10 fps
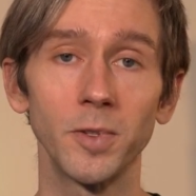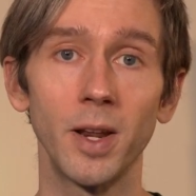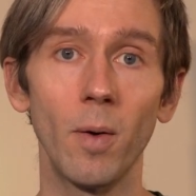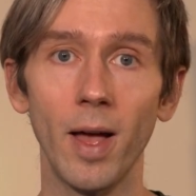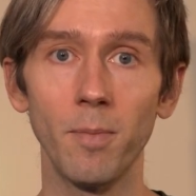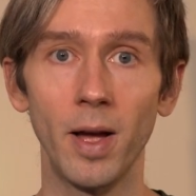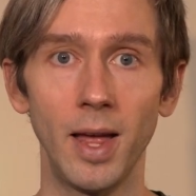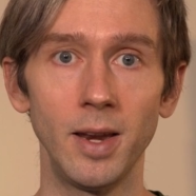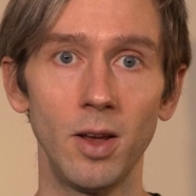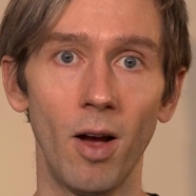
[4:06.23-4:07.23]
So now I have my
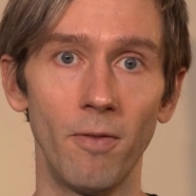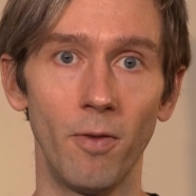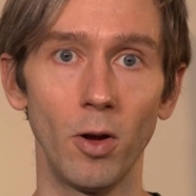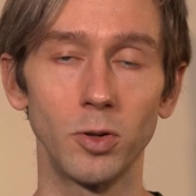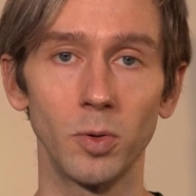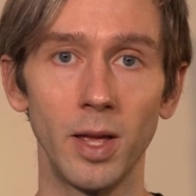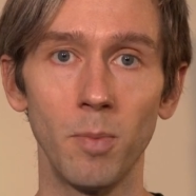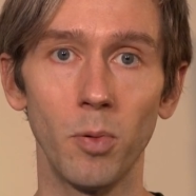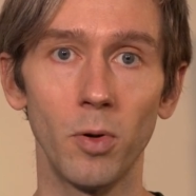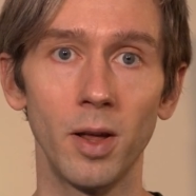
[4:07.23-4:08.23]
NDI virtual
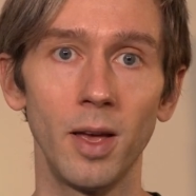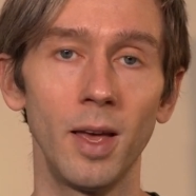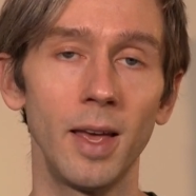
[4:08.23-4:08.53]
input